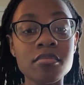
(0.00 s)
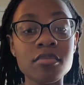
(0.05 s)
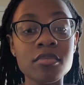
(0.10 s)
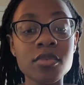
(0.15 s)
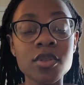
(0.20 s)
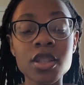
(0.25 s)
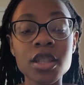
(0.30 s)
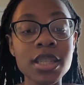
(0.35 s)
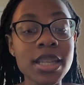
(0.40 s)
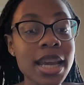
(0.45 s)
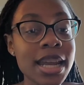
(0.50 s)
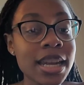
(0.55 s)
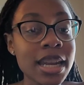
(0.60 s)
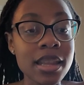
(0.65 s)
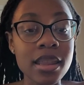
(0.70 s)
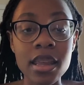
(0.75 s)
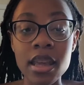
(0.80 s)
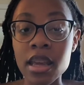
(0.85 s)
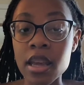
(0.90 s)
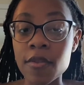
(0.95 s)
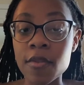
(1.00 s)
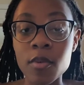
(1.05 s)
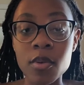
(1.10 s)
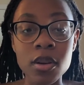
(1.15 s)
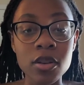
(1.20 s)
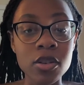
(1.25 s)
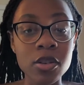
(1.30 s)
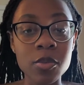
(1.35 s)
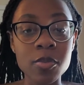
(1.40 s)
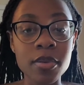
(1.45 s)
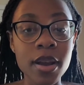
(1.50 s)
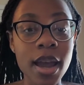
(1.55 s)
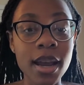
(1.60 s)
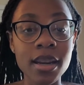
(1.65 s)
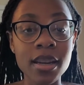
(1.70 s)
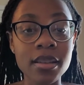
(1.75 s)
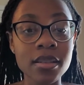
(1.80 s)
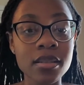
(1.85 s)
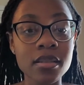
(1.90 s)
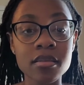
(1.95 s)
just anything, if you want to just
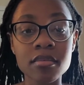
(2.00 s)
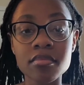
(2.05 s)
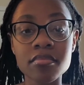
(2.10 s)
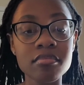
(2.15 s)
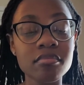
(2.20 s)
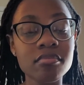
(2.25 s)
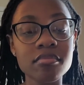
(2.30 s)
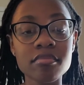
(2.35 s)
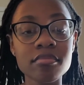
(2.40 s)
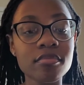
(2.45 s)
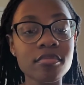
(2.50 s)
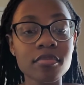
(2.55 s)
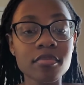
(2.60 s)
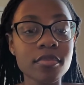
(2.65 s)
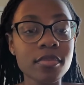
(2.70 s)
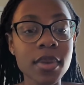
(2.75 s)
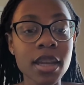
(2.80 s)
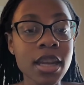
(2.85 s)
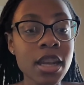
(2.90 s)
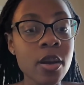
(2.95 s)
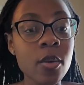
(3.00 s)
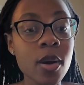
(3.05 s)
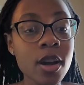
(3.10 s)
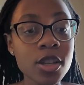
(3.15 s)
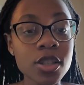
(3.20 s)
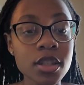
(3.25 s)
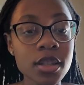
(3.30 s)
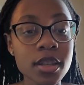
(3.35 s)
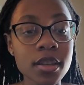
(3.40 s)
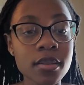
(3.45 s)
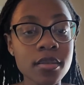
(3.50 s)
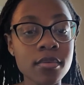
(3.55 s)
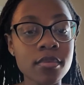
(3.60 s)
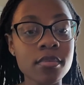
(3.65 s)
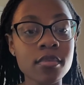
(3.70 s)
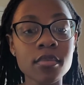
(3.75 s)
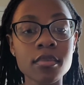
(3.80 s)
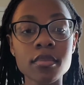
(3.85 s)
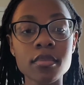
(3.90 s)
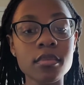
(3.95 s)
practice any question,
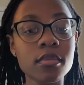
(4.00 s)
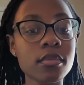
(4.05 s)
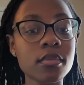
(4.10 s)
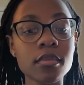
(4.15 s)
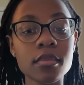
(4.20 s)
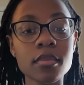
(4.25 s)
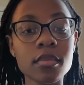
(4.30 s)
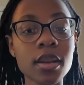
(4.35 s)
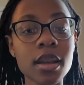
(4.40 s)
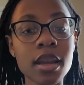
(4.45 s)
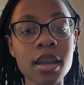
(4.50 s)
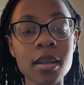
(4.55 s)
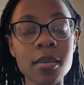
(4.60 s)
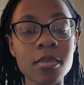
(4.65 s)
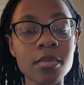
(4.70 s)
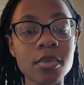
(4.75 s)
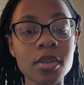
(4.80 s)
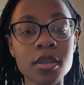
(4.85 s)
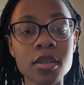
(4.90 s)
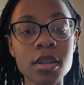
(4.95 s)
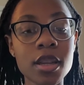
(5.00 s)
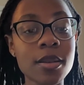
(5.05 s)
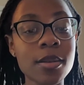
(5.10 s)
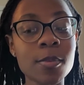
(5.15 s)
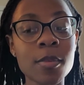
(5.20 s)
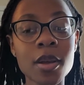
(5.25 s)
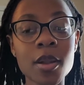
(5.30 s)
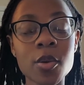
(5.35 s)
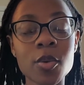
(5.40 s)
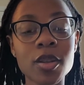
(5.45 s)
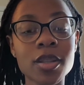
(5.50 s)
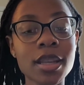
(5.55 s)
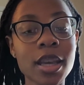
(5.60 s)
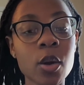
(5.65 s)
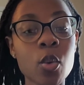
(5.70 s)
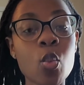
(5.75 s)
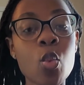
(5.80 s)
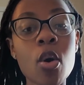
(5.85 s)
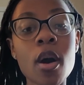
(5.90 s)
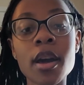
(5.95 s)
and just, whether it's
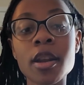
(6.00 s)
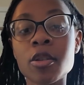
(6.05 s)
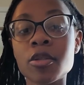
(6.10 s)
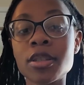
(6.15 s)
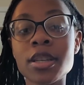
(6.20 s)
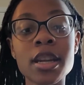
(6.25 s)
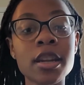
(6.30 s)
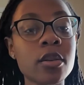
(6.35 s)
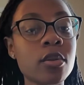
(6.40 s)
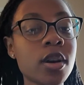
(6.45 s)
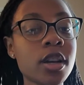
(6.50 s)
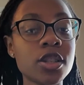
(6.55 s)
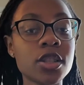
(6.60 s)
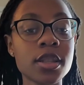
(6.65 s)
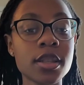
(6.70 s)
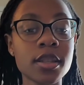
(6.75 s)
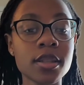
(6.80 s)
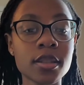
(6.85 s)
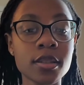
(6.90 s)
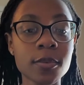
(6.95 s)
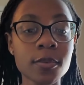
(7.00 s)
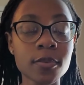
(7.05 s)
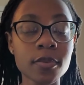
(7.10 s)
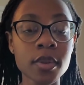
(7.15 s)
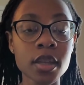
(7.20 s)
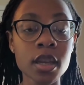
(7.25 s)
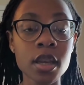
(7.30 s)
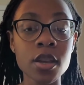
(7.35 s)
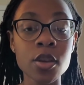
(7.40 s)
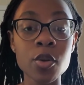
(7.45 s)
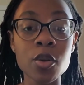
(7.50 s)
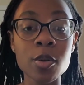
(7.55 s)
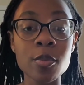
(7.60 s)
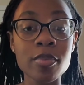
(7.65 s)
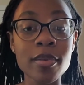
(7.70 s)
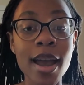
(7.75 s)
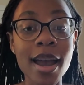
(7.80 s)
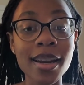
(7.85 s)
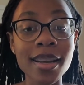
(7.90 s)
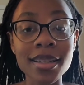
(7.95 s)
like 1 or 10 questions, you can
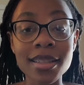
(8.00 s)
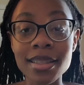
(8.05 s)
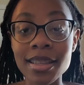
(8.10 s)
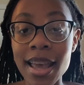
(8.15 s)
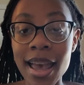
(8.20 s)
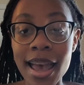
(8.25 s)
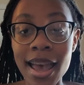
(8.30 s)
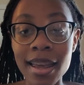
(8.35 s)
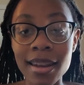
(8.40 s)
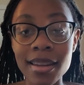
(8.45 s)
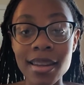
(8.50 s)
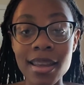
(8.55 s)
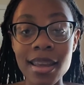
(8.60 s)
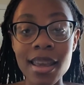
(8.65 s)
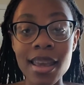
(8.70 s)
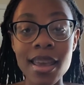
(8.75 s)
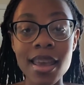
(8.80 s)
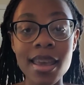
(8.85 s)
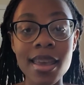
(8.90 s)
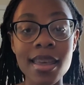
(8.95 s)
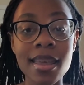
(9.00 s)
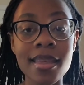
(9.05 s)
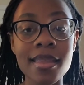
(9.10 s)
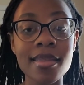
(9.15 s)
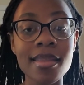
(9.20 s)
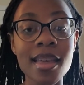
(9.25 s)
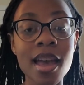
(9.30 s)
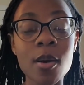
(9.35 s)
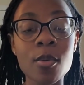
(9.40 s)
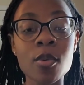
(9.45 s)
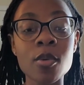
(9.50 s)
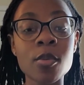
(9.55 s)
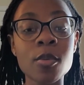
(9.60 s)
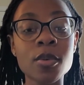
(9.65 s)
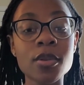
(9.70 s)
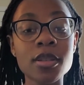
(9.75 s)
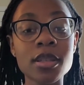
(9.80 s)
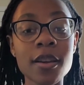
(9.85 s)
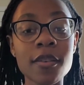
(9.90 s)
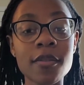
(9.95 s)
practice that, and that will
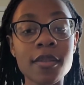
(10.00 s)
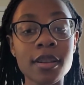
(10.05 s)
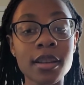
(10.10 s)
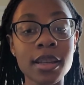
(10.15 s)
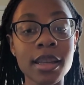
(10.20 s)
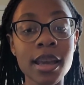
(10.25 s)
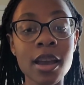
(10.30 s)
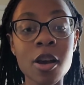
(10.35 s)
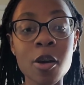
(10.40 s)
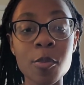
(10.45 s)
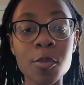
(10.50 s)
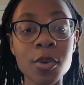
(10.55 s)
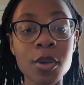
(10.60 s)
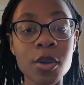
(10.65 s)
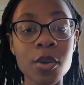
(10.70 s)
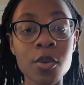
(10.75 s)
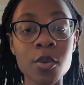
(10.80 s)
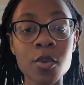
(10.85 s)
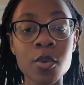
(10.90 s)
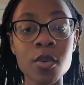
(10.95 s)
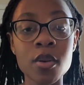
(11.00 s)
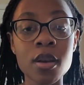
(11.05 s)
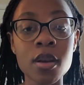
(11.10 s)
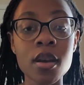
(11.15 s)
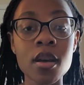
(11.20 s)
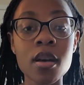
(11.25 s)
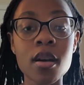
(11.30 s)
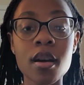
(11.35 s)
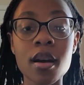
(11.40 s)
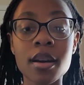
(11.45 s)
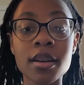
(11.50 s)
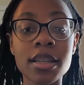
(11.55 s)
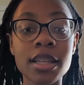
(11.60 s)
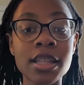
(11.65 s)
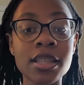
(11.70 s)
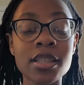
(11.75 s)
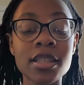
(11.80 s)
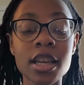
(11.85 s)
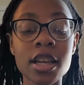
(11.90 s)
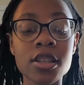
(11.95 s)
most definitely help you on
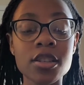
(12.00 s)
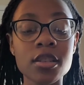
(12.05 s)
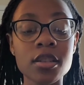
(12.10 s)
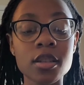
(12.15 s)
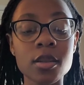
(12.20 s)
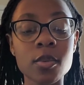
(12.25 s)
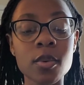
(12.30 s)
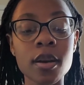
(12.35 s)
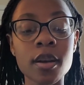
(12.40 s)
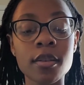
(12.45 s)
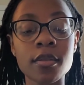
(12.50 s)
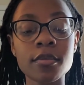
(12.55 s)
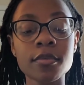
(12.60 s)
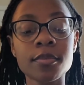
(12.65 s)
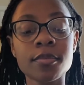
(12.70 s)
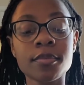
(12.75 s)
each section as well.